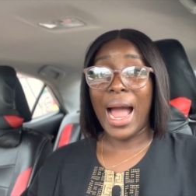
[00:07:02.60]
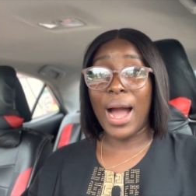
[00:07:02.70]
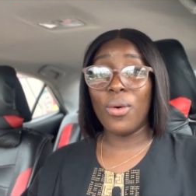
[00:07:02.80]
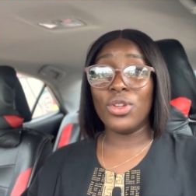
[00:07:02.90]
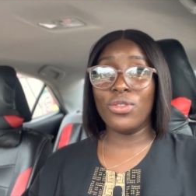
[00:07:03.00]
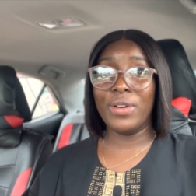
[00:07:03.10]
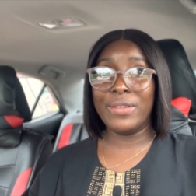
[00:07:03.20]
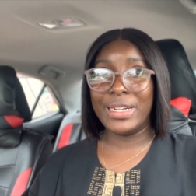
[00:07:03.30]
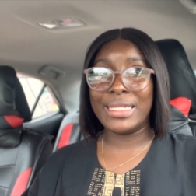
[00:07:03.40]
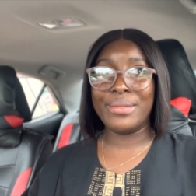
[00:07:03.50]
I was
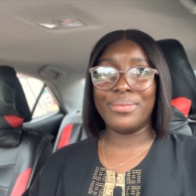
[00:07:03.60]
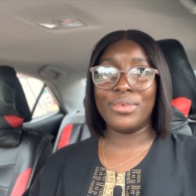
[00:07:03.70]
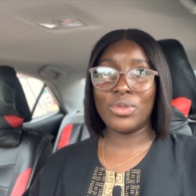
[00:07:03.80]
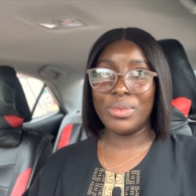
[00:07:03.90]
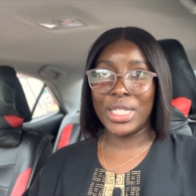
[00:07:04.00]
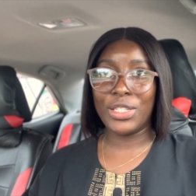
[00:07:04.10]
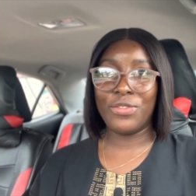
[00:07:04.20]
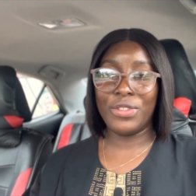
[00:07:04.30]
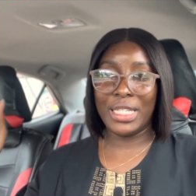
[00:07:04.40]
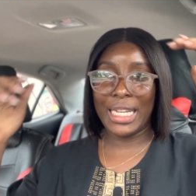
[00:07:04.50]
over ready to
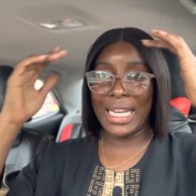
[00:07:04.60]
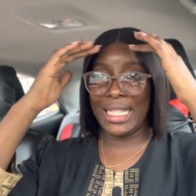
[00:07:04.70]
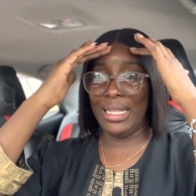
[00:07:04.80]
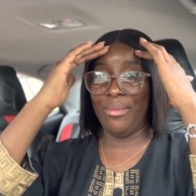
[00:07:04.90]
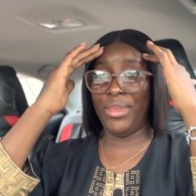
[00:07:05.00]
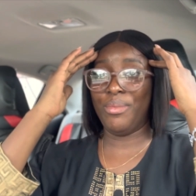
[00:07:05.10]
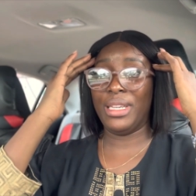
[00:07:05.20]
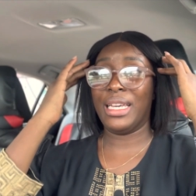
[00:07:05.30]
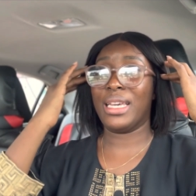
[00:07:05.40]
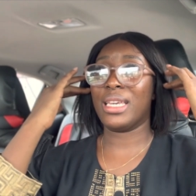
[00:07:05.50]
breastfeed and baby
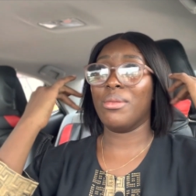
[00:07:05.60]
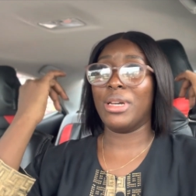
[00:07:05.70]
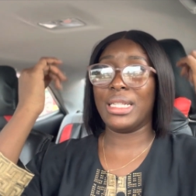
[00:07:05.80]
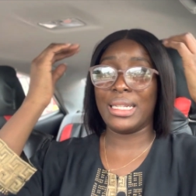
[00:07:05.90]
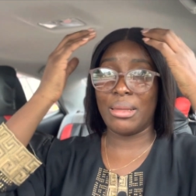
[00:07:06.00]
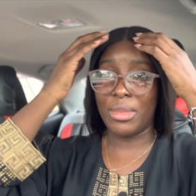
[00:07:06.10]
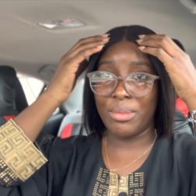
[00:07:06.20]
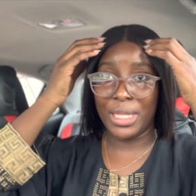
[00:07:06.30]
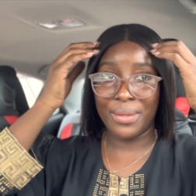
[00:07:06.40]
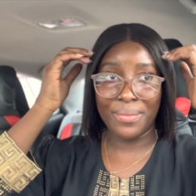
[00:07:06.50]
girl came and said,
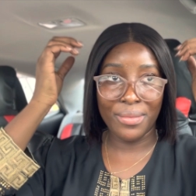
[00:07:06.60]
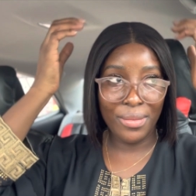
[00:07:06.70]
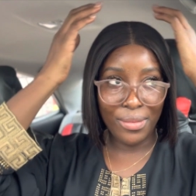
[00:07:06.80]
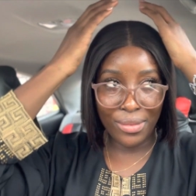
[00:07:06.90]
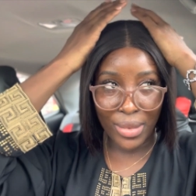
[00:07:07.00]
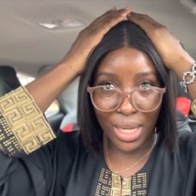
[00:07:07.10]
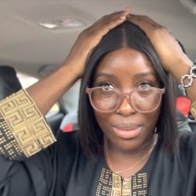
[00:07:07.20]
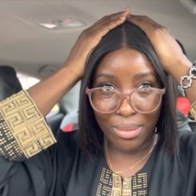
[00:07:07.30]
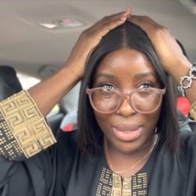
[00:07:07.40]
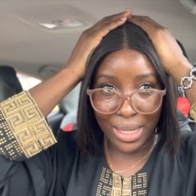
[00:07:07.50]
Mommy,
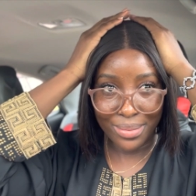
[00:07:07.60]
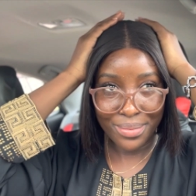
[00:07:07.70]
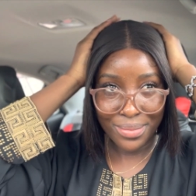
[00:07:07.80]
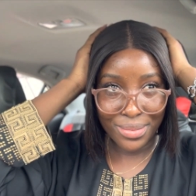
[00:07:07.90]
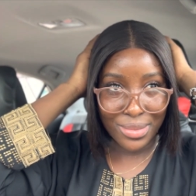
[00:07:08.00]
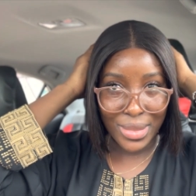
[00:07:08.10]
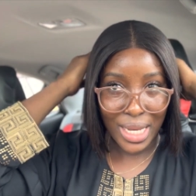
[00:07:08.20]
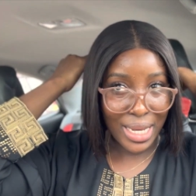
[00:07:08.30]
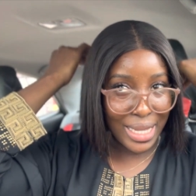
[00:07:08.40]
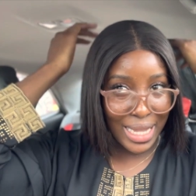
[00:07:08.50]
Mba,
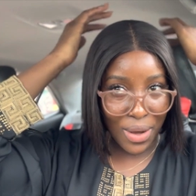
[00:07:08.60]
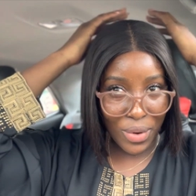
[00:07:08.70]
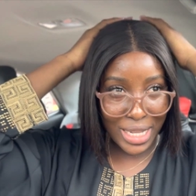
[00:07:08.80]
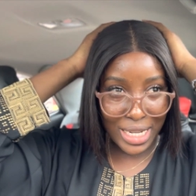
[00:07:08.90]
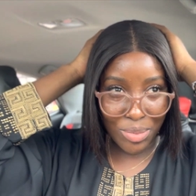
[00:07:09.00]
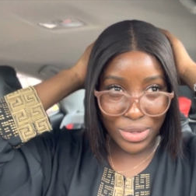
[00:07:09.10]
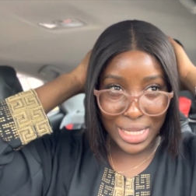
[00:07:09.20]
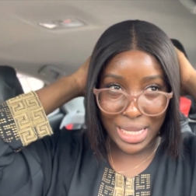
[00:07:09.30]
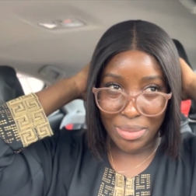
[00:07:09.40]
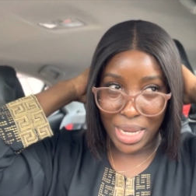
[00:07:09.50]
that what you're
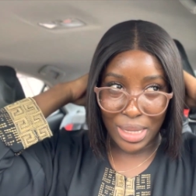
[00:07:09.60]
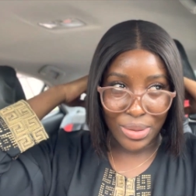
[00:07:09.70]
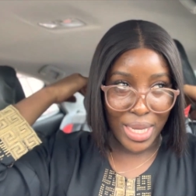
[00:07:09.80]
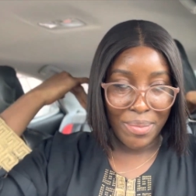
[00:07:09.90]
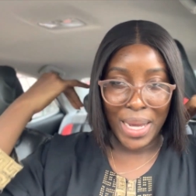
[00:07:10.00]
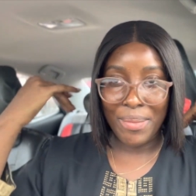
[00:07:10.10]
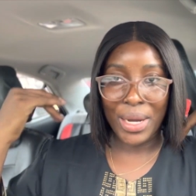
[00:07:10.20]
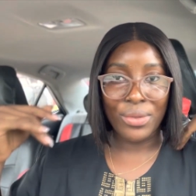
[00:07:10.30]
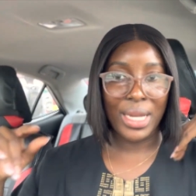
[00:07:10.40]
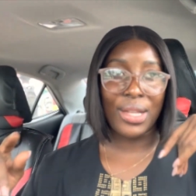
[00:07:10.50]
putting in my in my
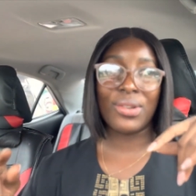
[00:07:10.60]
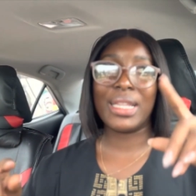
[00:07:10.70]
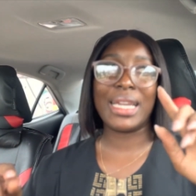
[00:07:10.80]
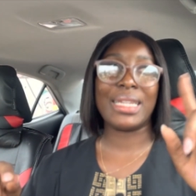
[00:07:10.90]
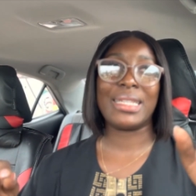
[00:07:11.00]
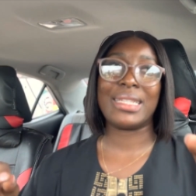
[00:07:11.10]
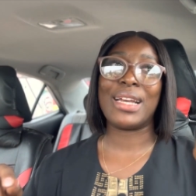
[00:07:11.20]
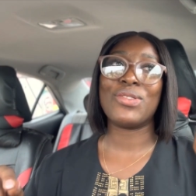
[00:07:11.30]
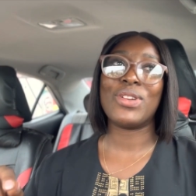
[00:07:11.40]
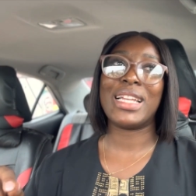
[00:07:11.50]
mouth, I don't like it,
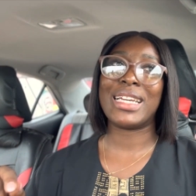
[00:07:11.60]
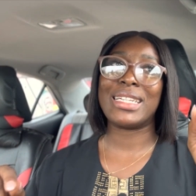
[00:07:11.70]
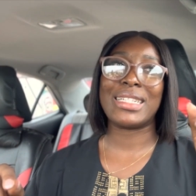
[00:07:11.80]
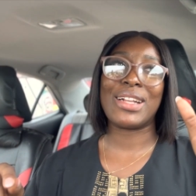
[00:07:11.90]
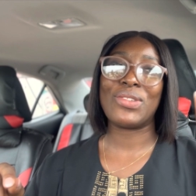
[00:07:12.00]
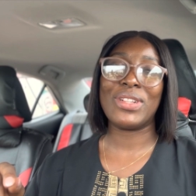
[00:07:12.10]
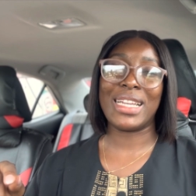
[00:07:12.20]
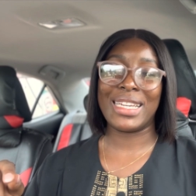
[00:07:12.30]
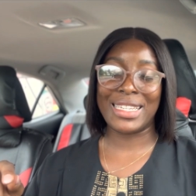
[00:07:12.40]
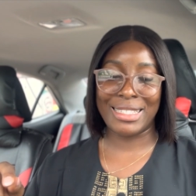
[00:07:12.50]
I don't like it, I don't
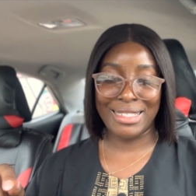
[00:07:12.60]
like it.